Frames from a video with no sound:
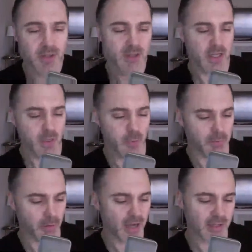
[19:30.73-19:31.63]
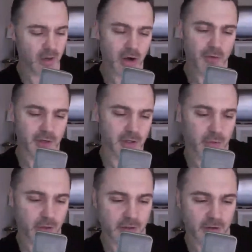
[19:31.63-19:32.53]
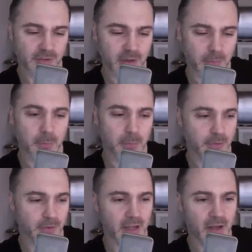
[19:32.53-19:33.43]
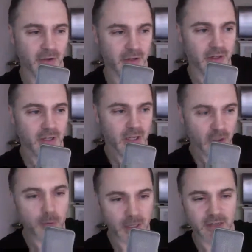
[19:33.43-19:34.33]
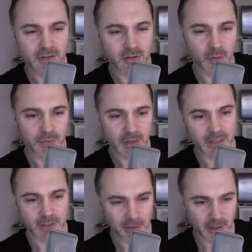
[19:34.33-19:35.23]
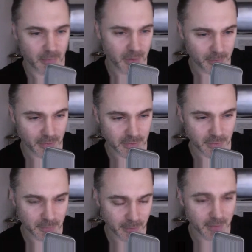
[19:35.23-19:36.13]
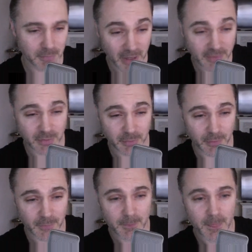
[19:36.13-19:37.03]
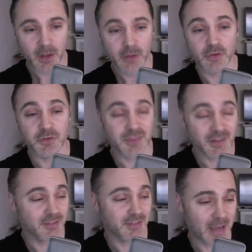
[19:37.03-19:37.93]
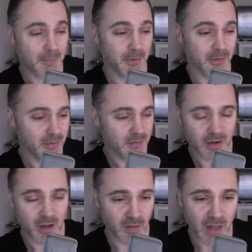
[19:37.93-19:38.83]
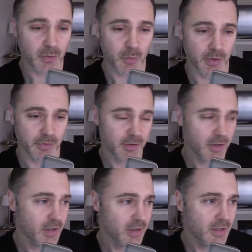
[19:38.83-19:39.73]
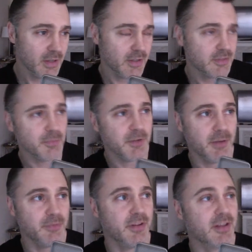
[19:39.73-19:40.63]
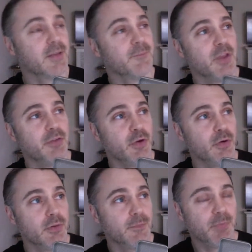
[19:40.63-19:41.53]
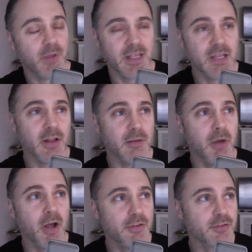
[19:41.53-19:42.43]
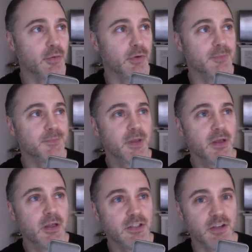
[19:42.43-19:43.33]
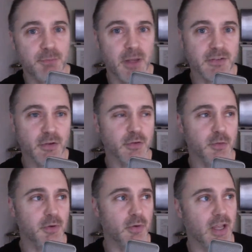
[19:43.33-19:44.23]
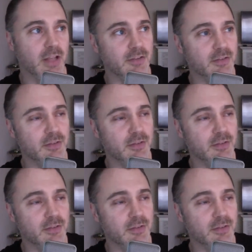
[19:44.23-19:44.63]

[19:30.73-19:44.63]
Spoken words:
he would block that off, and he created a separate personality. Kobe had to deal with that. The Black Mamba could just play basketball. So you see this happen a lot with sometimes, like if you're like Elon Musk or Jeff Bezos or Bill Gates,